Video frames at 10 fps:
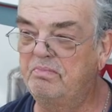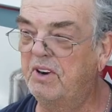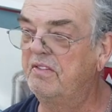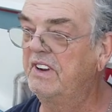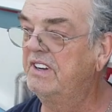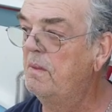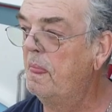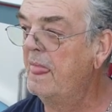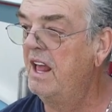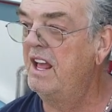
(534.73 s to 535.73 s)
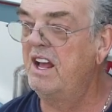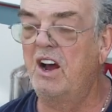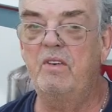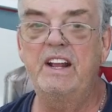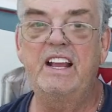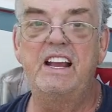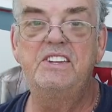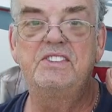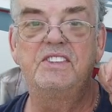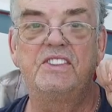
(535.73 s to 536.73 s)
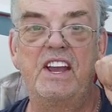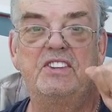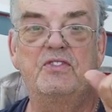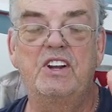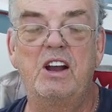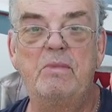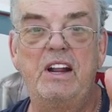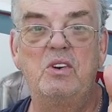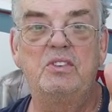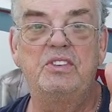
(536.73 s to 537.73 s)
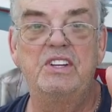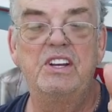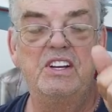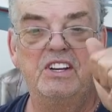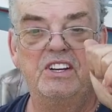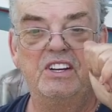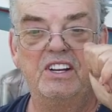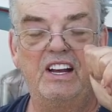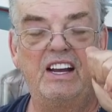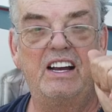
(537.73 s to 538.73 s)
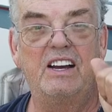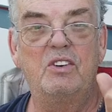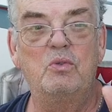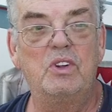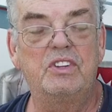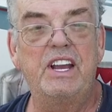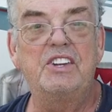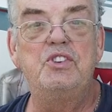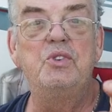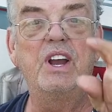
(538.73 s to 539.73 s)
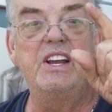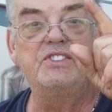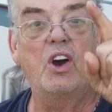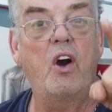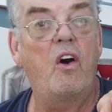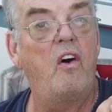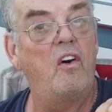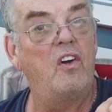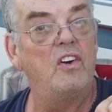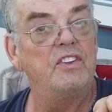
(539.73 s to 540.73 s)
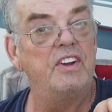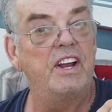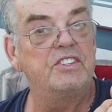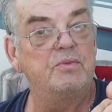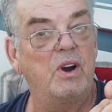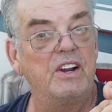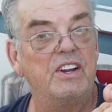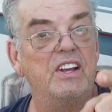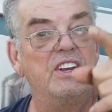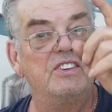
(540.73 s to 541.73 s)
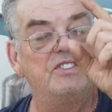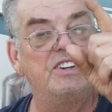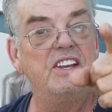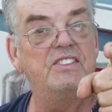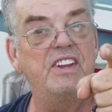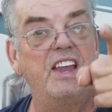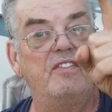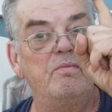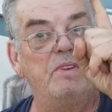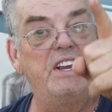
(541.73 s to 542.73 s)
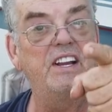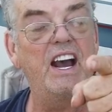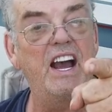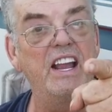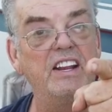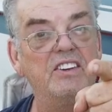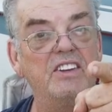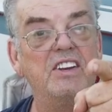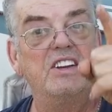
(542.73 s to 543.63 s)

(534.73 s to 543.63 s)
Perfect. All right, guys, thanks for coming out. We'll catch you guys all on the next one. Stay safe, be kind,